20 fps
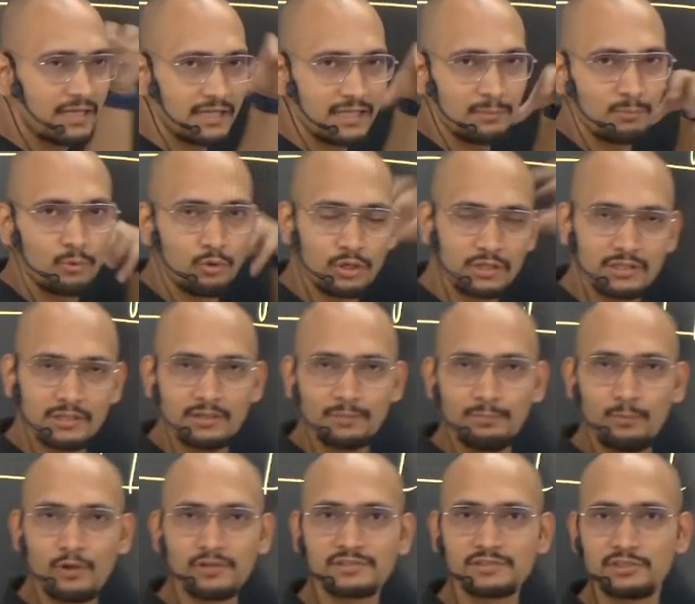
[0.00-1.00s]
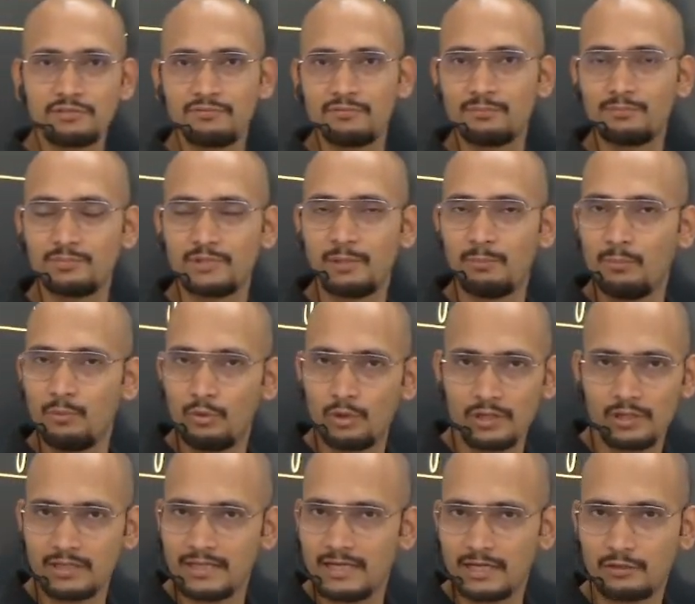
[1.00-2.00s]
more the positive, the more
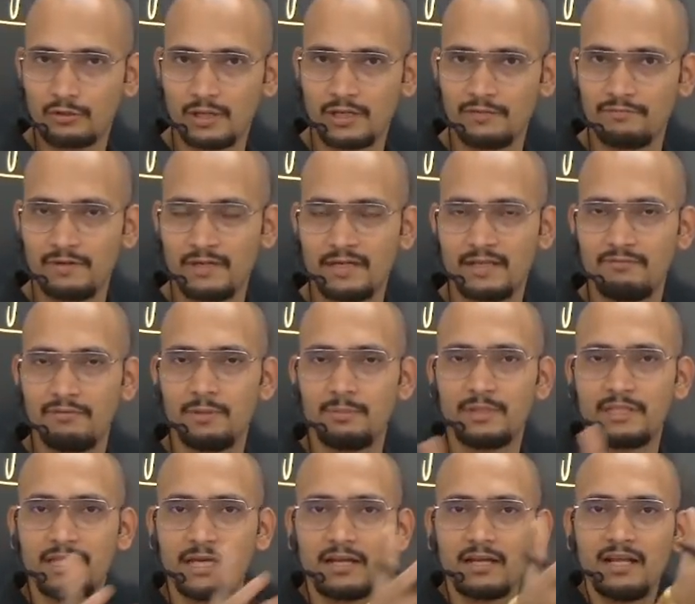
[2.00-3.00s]
electron affinity will be there,